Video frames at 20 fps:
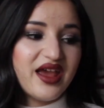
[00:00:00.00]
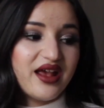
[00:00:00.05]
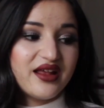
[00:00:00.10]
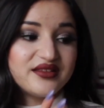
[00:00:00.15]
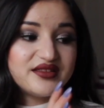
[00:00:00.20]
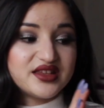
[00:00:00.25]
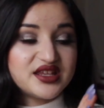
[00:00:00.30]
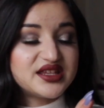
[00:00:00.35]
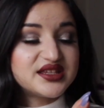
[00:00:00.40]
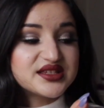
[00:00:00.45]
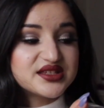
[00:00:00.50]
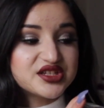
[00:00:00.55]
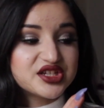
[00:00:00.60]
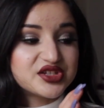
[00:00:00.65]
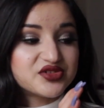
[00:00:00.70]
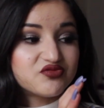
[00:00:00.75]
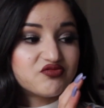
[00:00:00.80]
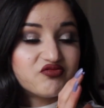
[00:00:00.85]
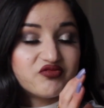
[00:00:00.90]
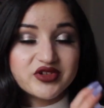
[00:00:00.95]
and these
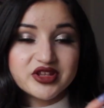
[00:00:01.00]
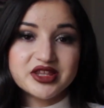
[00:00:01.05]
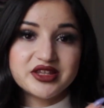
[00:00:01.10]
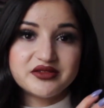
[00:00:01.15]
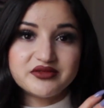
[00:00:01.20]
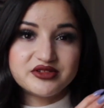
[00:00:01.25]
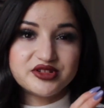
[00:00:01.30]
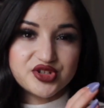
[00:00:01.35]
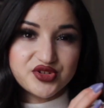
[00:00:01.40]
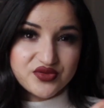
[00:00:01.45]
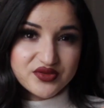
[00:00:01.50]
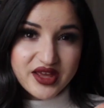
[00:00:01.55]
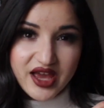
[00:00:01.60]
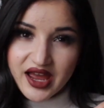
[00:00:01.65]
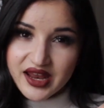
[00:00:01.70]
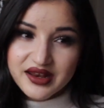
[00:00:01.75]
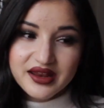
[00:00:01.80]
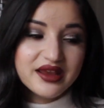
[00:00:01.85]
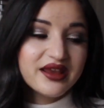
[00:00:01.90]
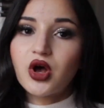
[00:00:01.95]
just really do
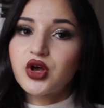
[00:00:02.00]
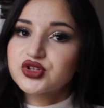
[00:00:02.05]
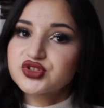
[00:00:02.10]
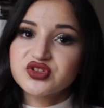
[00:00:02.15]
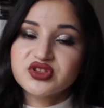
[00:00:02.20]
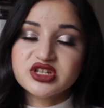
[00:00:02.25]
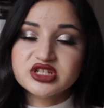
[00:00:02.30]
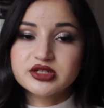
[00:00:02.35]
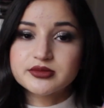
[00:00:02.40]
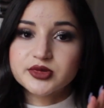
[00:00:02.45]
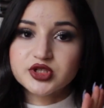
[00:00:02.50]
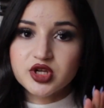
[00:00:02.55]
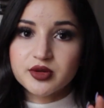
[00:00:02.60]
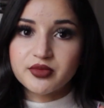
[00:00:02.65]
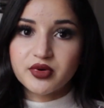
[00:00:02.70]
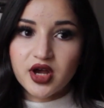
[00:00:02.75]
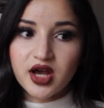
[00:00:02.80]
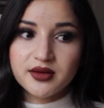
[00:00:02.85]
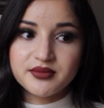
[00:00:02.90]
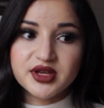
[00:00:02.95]
that. Also, the shimmers are
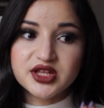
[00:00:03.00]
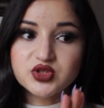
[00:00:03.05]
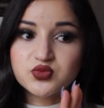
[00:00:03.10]
bomb.